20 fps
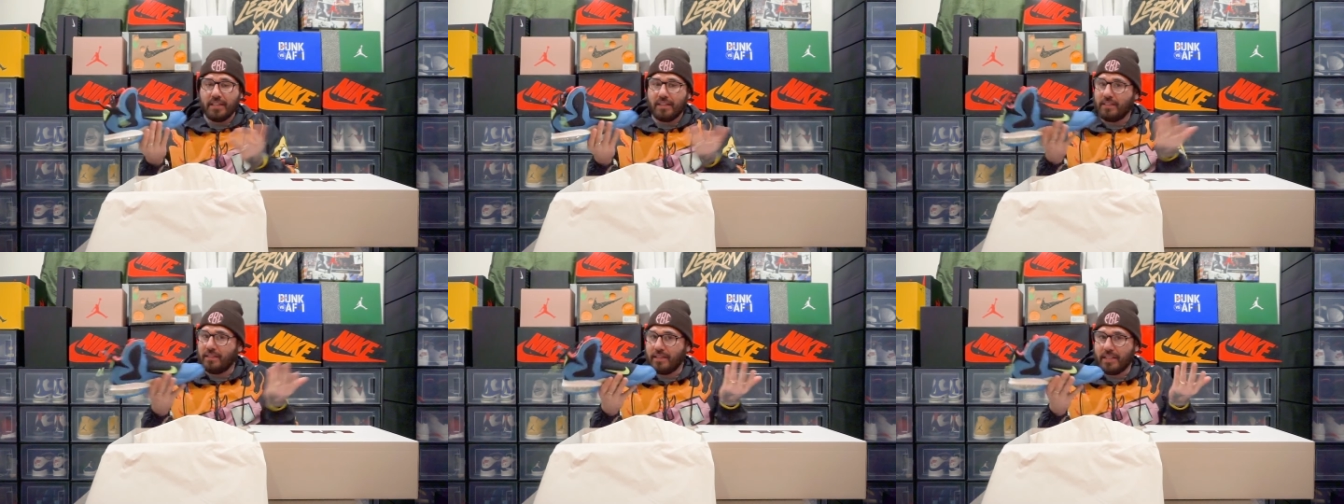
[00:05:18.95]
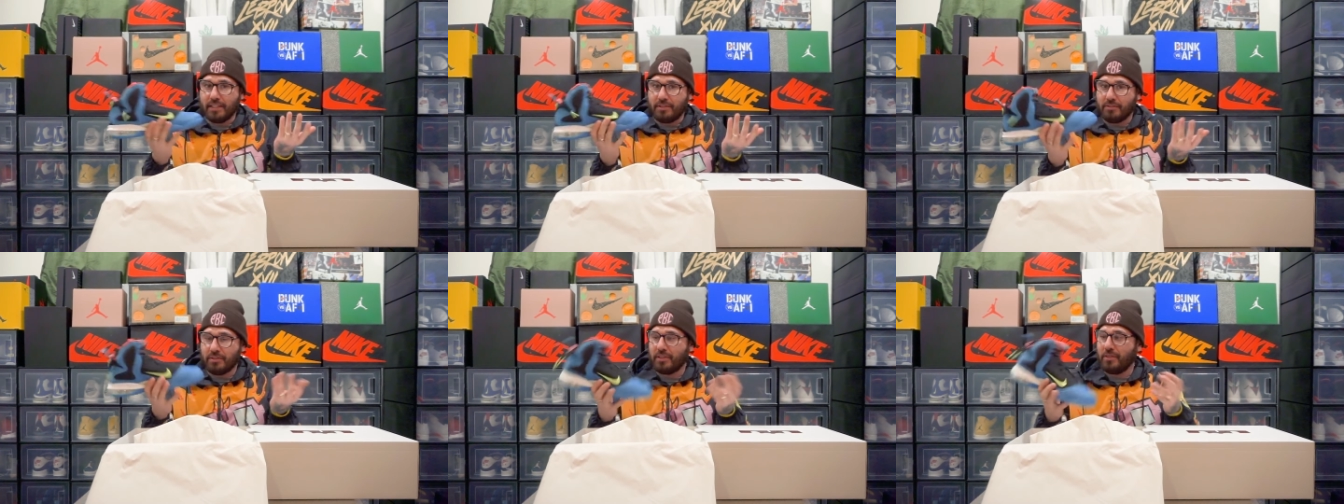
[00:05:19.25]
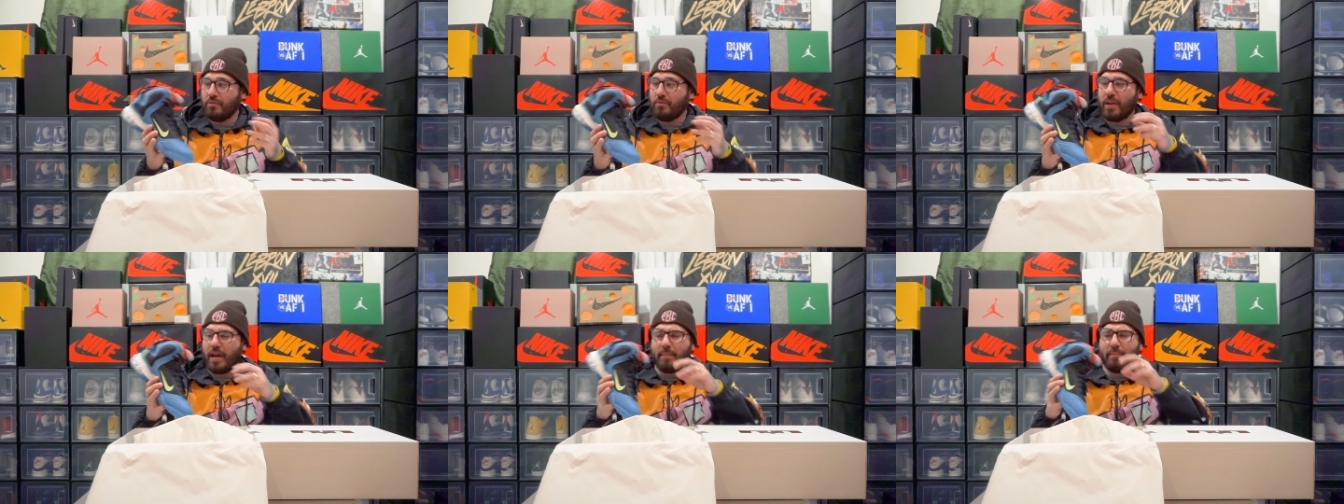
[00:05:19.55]
this was
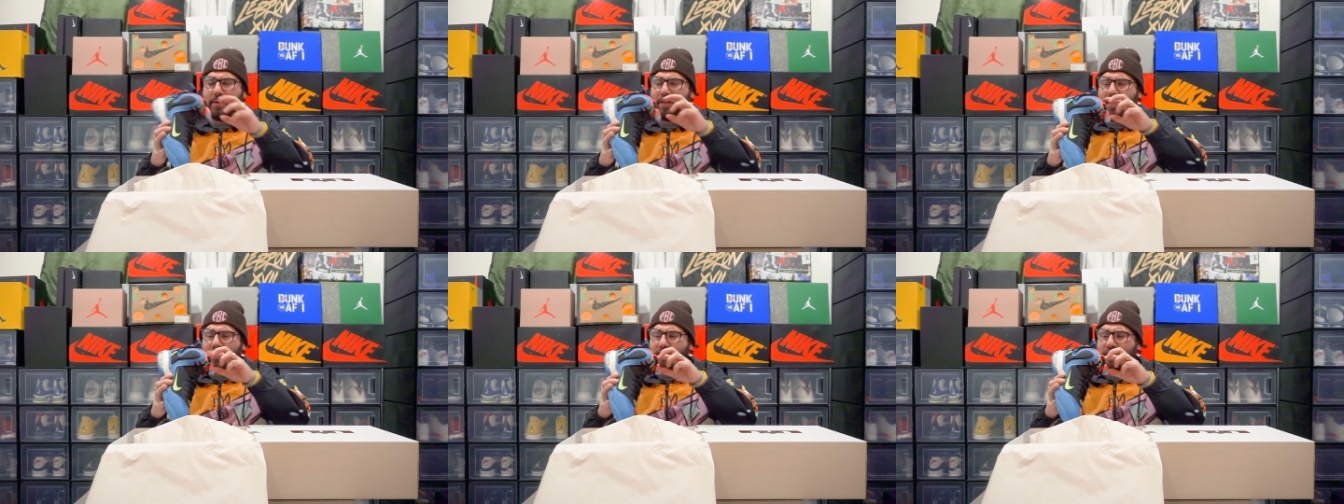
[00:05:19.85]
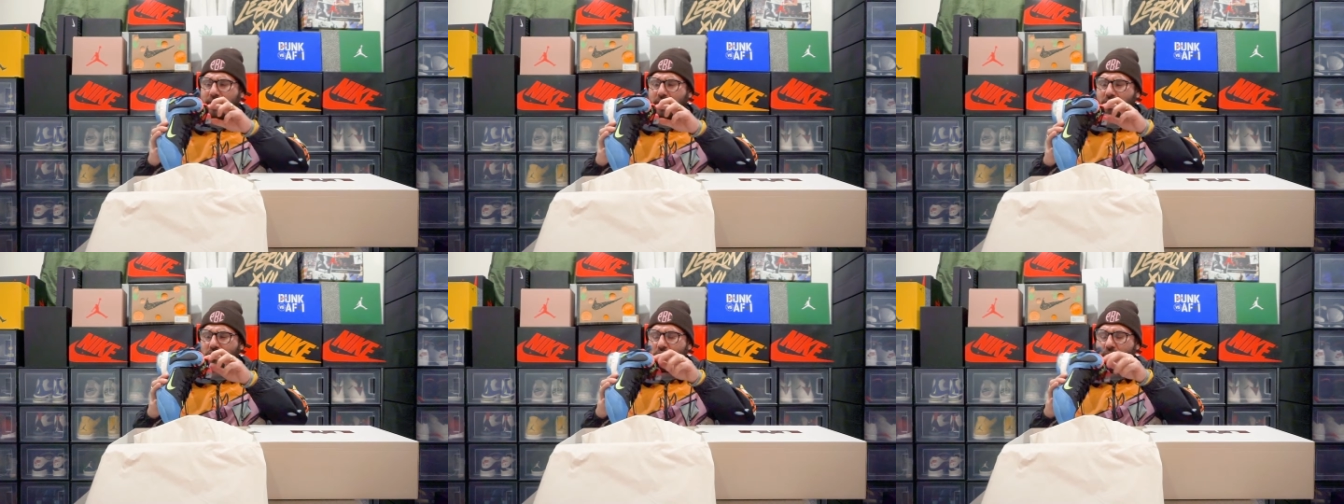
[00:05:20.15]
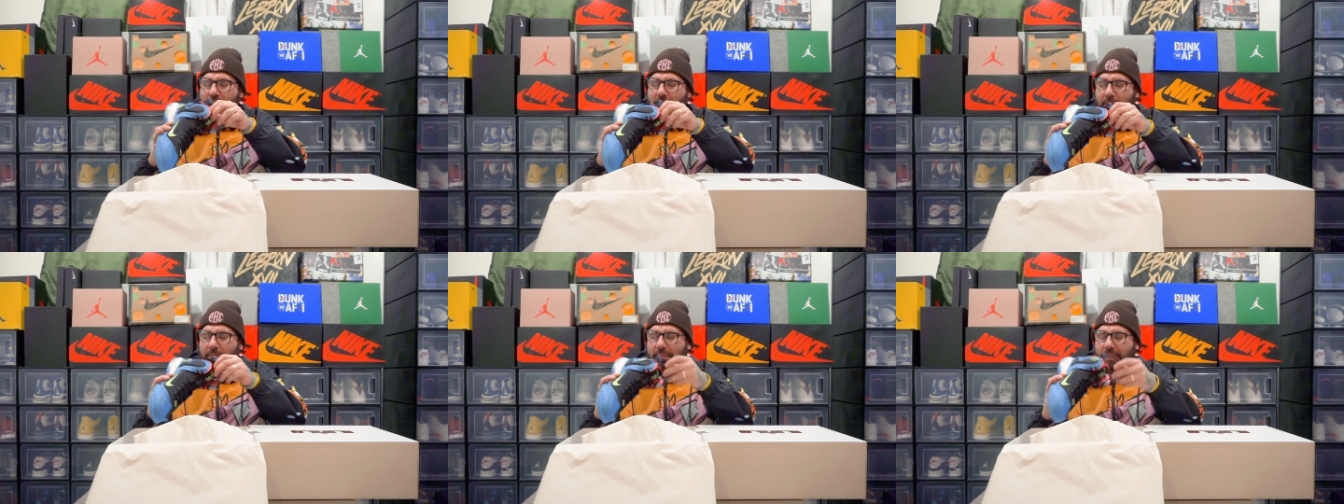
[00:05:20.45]
I believe this
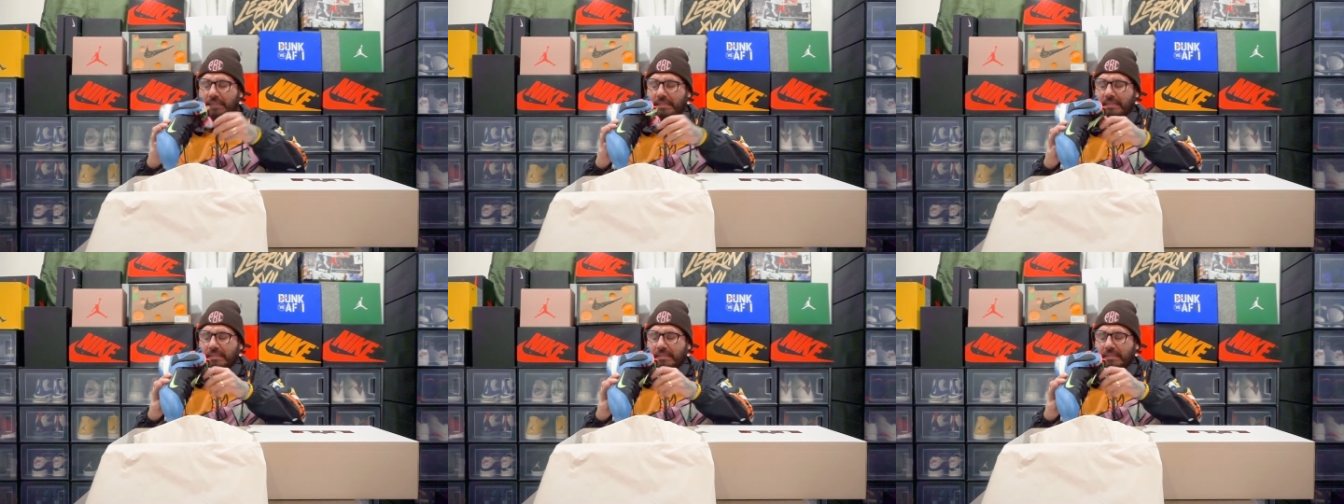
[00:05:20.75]
dropped,